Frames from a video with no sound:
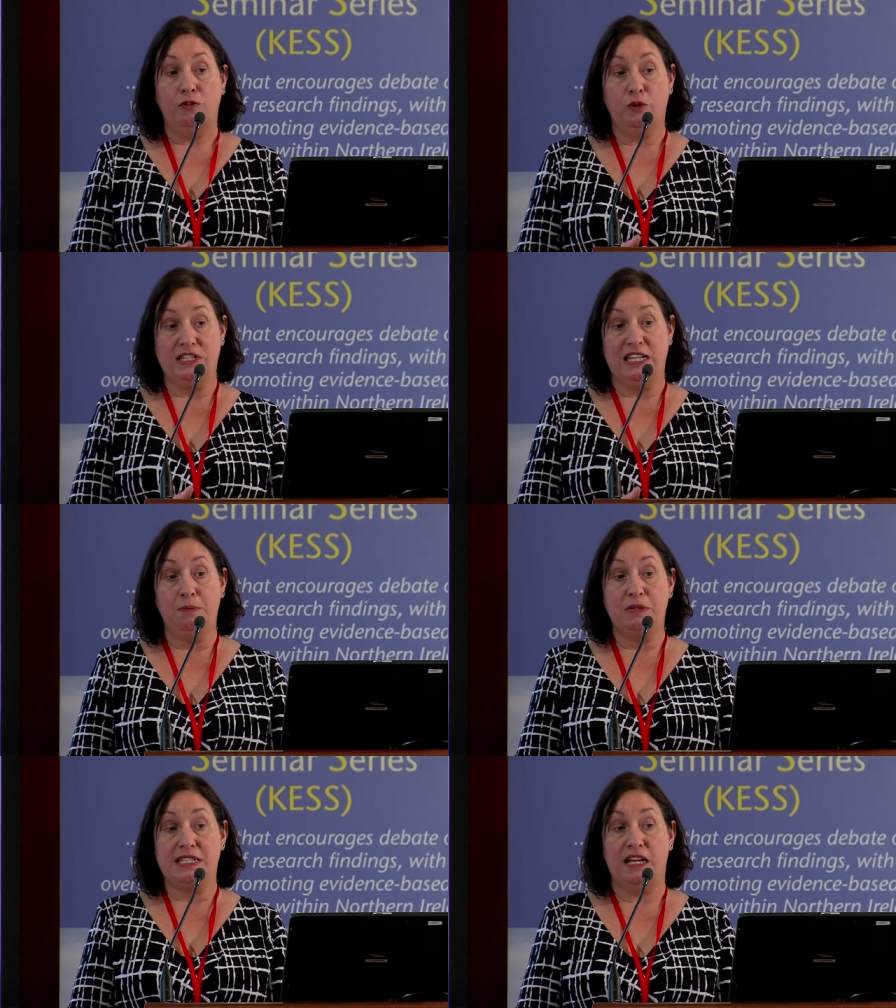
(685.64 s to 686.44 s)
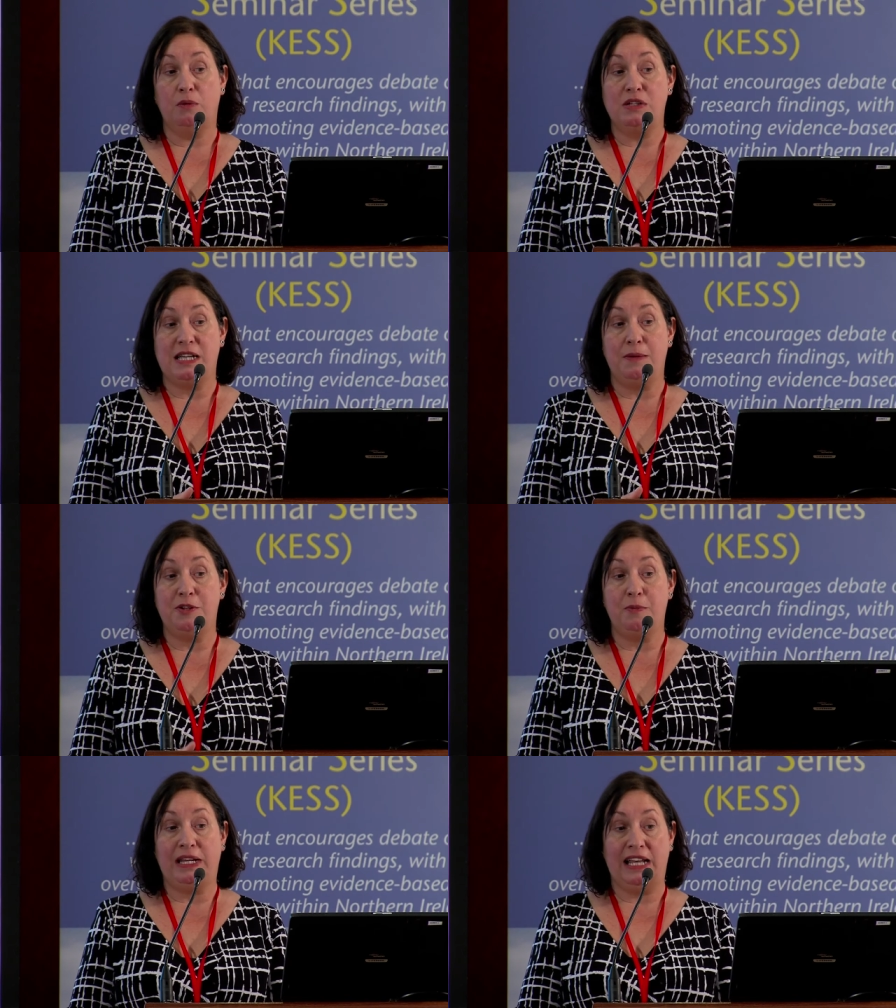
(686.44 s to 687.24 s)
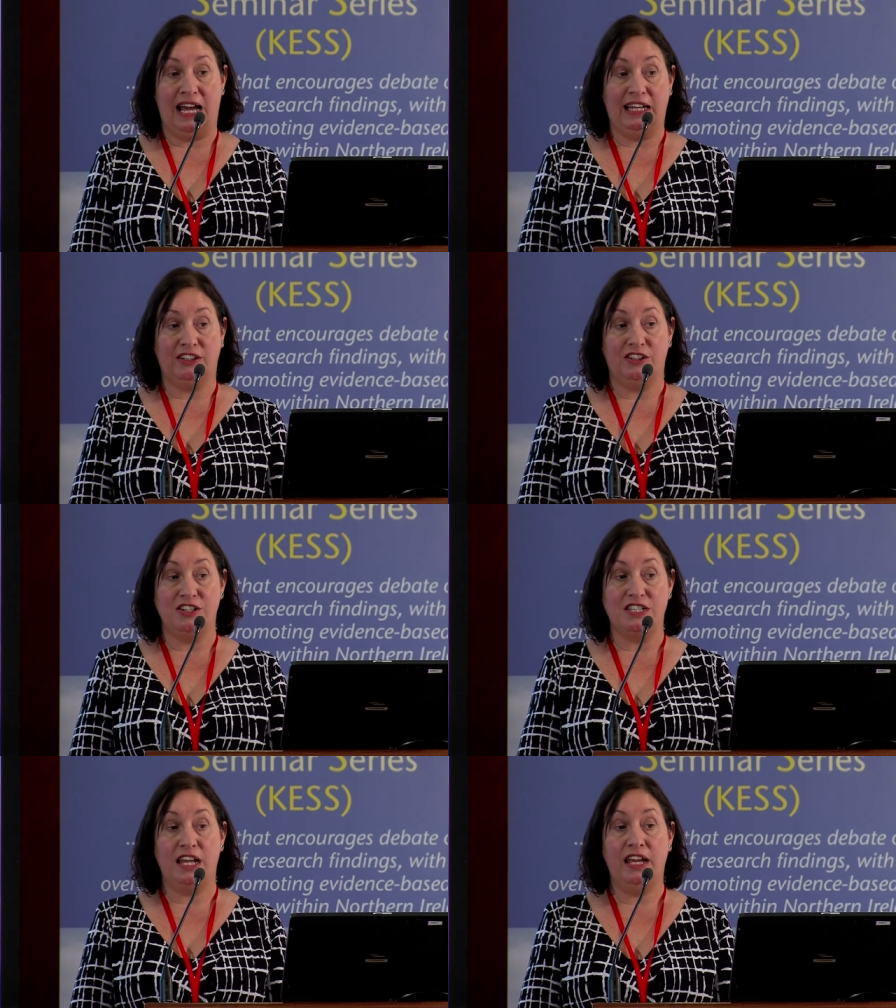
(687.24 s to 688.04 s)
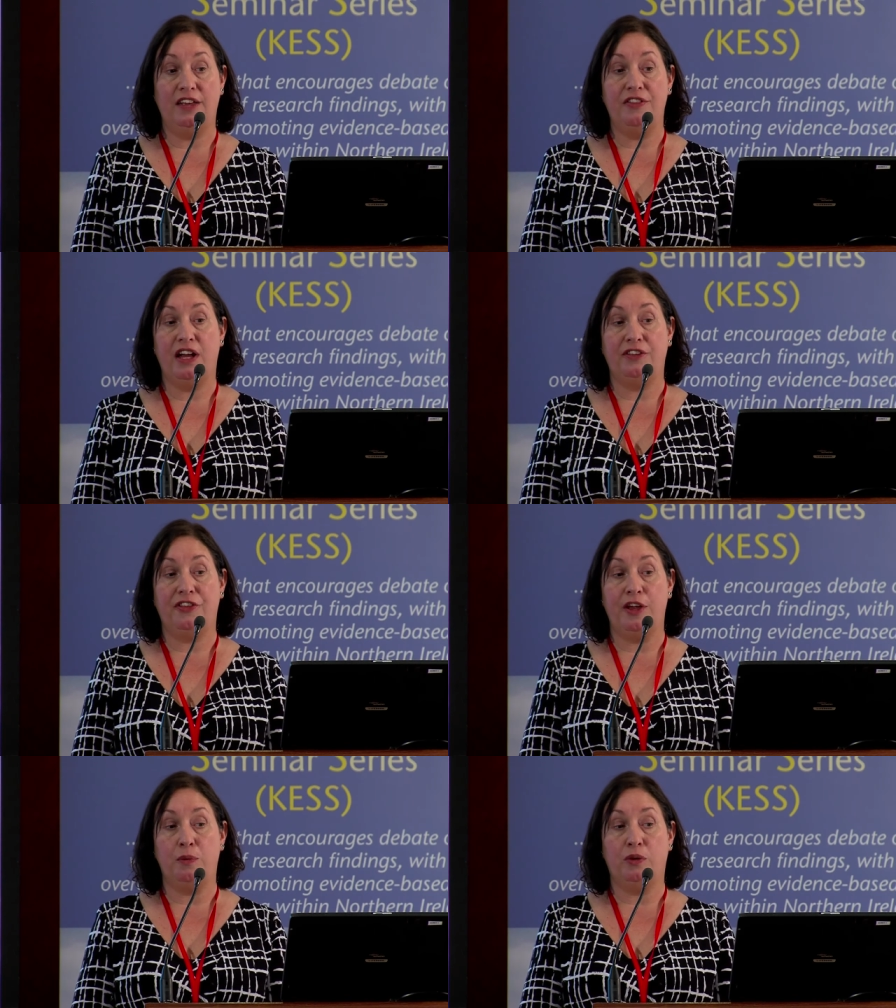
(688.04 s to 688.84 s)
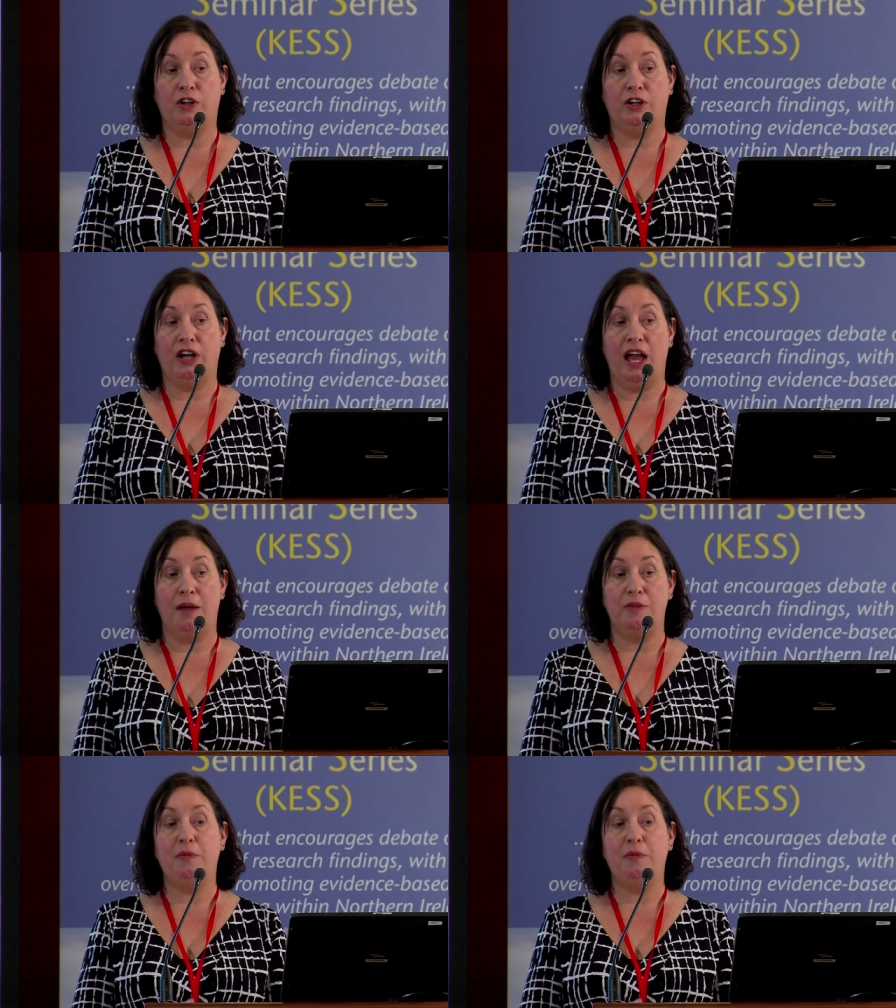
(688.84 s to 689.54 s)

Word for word: 14% were deemed to be laggards in that they were um,